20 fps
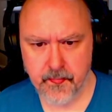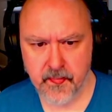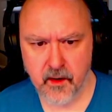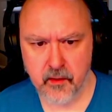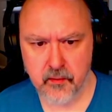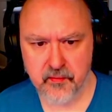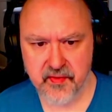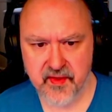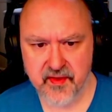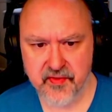
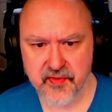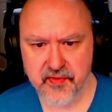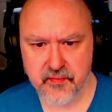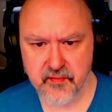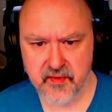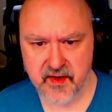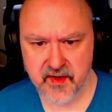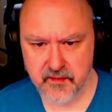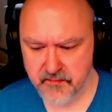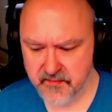Oh, that
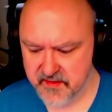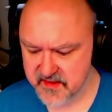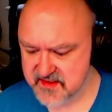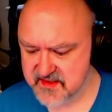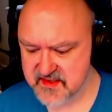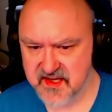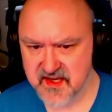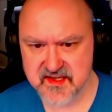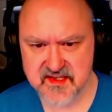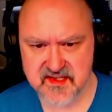3
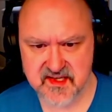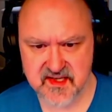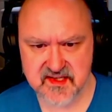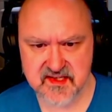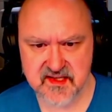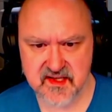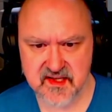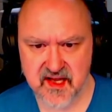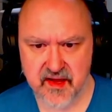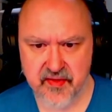makes that
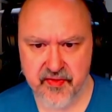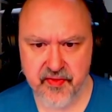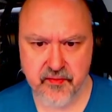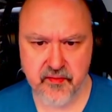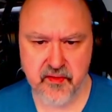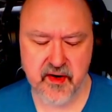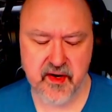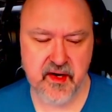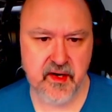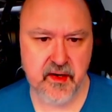6 and that
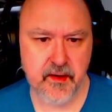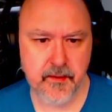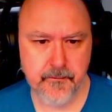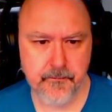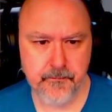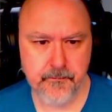3.